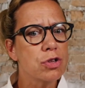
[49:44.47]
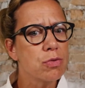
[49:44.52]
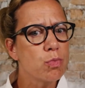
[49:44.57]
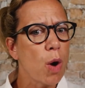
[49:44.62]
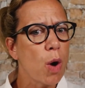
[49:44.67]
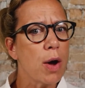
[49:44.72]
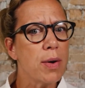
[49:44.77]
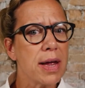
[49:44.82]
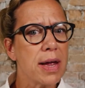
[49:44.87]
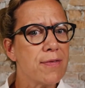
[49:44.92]

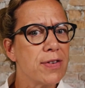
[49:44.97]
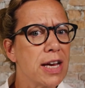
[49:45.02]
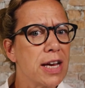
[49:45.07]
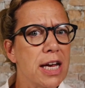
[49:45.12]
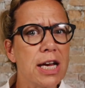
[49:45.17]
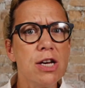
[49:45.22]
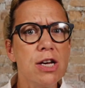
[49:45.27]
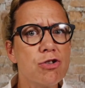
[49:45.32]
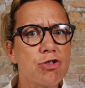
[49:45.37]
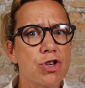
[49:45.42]
won't even
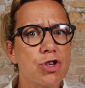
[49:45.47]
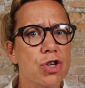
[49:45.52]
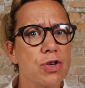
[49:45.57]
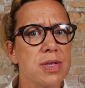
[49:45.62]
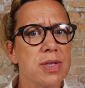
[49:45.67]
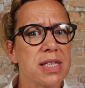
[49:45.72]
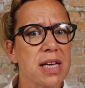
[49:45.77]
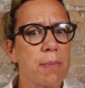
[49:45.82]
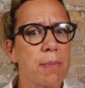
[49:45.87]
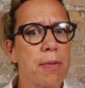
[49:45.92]

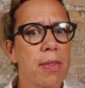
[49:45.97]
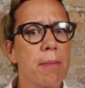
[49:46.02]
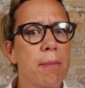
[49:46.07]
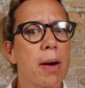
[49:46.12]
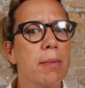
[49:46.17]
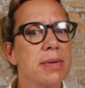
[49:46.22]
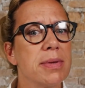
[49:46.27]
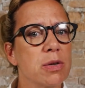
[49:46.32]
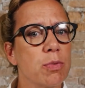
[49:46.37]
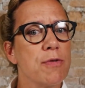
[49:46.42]
introduce deepen the
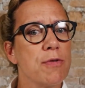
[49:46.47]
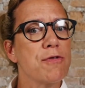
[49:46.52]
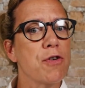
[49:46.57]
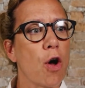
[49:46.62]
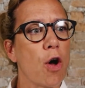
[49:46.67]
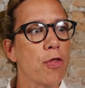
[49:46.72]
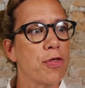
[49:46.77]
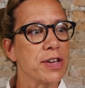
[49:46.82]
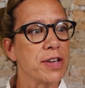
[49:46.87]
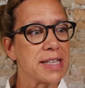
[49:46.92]
moment till we've
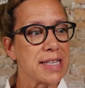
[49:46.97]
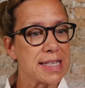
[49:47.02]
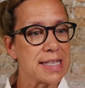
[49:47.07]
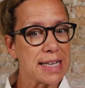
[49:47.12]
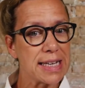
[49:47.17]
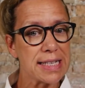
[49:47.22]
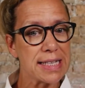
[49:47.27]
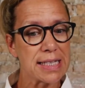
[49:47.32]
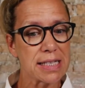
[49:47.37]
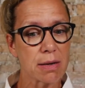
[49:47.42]
got the
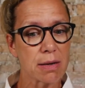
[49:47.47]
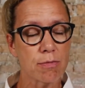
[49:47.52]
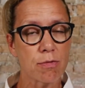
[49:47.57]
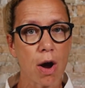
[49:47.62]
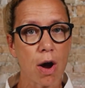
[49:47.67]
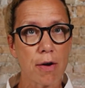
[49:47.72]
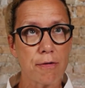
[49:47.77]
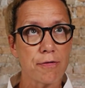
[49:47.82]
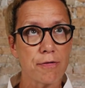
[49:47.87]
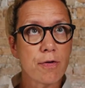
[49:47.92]
system
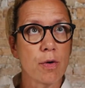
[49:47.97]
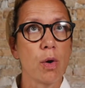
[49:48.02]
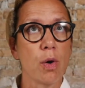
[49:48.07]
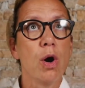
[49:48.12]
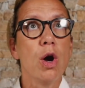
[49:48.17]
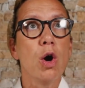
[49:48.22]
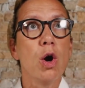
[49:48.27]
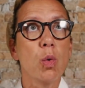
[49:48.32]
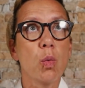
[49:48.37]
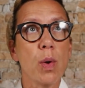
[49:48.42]
right
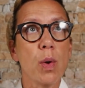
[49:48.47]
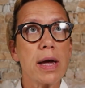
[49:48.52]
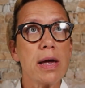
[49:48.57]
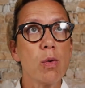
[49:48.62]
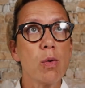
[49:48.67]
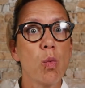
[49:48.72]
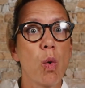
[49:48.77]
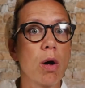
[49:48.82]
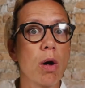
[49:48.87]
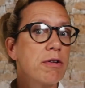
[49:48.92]
for week
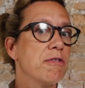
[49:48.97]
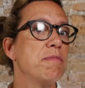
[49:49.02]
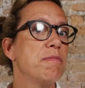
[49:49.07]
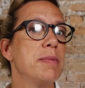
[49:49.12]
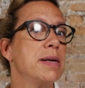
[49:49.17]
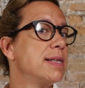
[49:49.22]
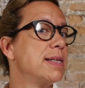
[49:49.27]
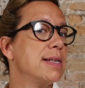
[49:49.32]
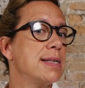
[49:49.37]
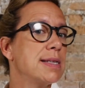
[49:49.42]
1 of
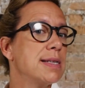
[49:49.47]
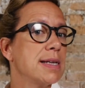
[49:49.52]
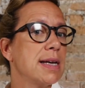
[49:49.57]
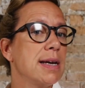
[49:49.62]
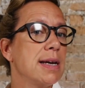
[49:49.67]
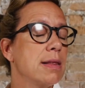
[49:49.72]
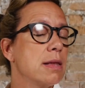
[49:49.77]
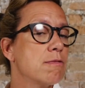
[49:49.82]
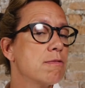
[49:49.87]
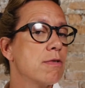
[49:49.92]
Mrs. C
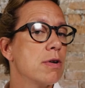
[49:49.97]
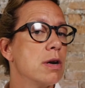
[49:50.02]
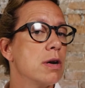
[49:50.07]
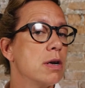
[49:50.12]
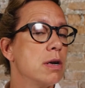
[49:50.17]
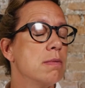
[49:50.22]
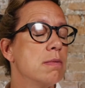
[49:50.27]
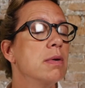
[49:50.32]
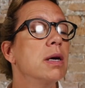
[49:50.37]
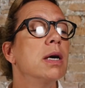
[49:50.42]
in the
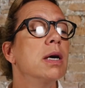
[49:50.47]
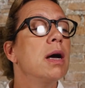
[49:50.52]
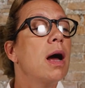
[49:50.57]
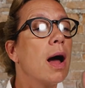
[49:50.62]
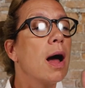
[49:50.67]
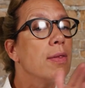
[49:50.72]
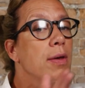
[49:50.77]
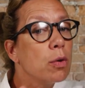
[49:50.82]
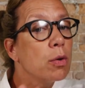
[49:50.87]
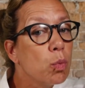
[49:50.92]
room,
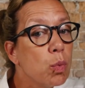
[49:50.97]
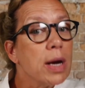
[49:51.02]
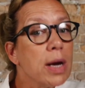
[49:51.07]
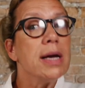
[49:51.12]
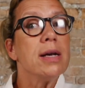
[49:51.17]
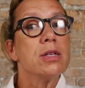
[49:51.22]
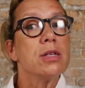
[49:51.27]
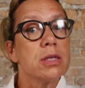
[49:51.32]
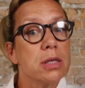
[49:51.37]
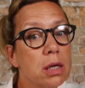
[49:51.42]
and then
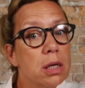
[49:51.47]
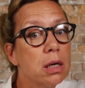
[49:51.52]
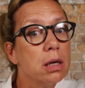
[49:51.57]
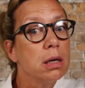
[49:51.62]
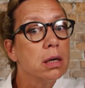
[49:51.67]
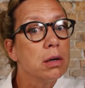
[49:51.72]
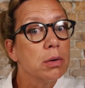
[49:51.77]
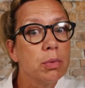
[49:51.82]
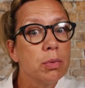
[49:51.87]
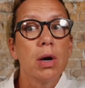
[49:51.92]
week
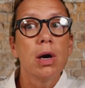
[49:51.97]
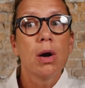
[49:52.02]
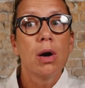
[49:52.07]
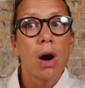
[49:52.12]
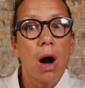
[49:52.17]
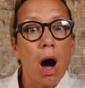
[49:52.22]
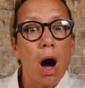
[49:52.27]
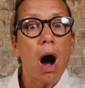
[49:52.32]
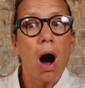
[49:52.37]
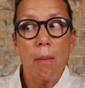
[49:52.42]
2,
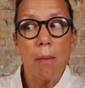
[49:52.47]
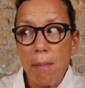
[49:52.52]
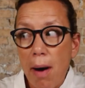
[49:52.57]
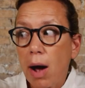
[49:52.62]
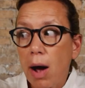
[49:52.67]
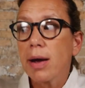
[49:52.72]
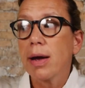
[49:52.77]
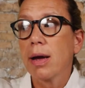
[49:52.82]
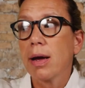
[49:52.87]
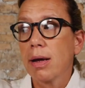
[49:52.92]
I
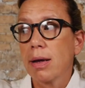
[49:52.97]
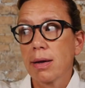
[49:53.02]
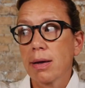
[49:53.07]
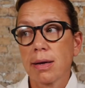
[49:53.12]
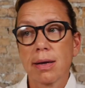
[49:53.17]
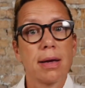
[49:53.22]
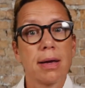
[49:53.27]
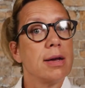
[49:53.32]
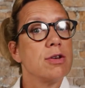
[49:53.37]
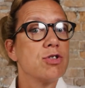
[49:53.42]
might
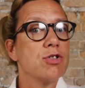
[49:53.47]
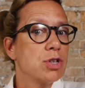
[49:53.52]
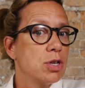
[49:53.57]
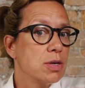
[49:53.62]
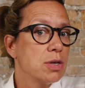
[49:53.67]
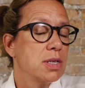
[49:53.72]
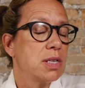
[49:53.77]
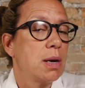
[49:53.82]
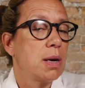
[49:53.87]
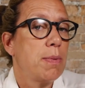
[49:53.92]

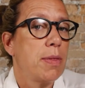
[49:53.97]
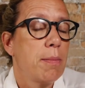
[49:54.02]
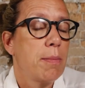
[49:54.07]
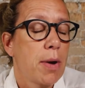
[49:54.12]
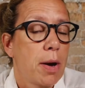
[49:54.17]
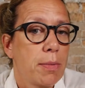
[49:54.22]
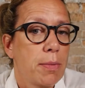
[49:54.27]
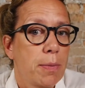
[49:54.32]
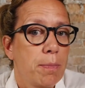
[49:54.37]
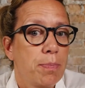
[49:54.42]
introduce deepen the
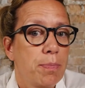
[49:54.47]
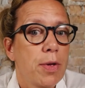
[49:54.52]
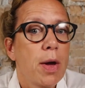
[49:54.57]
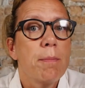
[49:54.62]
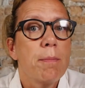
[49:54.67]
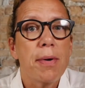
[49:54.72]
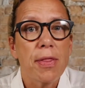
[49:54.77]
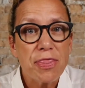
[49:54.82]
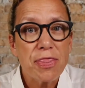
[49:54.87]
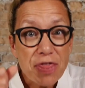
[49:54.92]
moment.
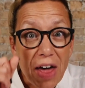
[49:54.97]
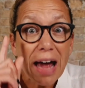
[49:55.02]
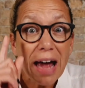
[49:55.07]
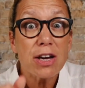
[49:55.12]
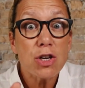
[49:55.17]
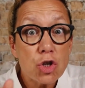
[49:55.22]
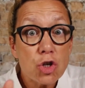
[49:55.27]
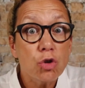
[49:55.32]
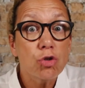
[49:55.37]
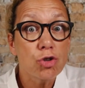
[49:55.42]
But that
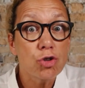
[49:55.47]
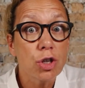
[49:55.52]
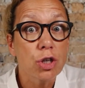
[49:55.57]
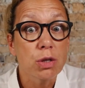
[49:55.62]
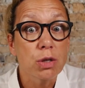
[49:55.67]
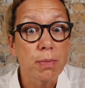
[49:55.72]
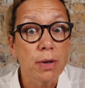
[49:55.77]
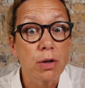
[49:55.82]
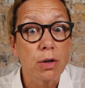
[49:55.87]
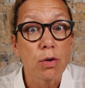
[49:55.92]
is your
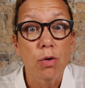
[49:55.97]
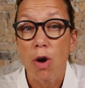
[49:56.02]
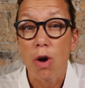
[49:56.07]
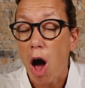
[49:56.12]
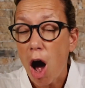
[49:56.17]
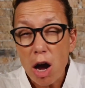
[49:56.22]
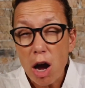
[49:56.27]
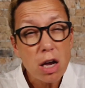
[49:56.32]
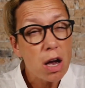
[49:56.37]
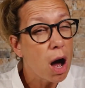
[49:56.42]
judgment call.
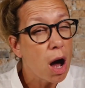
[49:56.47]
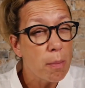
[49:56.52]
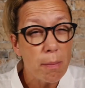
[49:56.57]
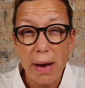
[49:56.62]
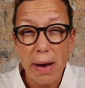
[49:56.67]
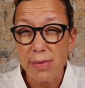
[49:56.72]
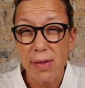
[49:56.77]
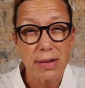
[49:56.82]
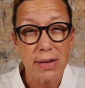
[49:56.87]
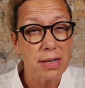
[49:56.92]
I can't
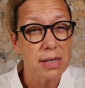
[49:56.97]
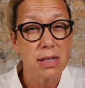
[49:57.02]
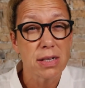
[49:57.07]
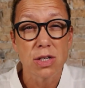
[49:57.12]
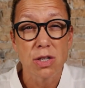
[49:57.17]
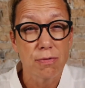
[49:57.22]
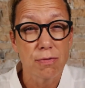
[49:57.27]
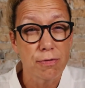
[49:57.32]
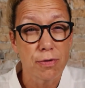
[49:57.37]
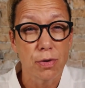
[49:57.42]
make that
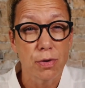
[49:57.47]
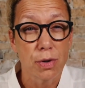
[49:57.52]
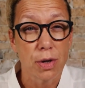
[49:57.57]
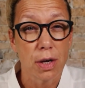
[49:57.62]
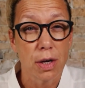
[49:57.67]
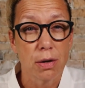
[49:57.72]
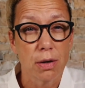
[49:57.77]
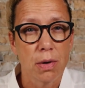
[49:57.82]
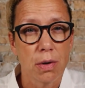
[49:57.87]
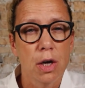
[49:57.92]
decision for
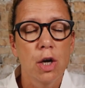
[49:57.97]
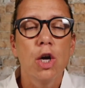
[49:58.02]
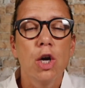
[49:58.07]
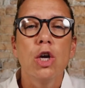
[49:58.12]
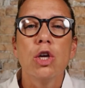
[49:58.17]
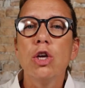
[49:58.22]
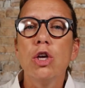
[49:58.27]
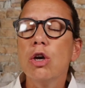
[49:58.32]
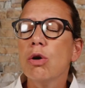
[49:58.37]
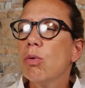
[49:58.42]
you.
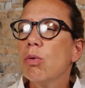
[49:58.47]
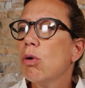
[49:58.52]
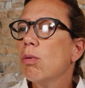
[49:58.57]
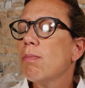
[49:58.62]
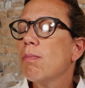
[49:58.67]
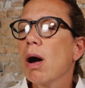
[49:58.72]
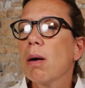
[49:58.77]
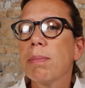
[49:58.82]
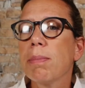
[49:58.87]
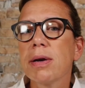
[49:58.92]
You
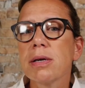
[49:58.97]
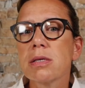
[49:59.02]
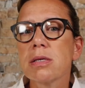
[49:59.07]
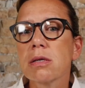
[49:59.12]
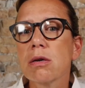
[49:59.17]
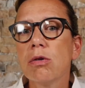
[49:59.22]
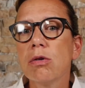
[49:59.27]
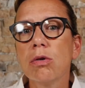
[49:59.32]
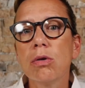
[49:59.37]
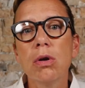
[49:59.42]
might be a
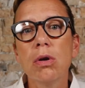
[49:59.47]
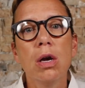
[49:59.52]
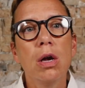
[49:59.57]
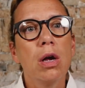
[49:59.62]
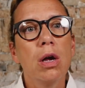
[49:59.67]
school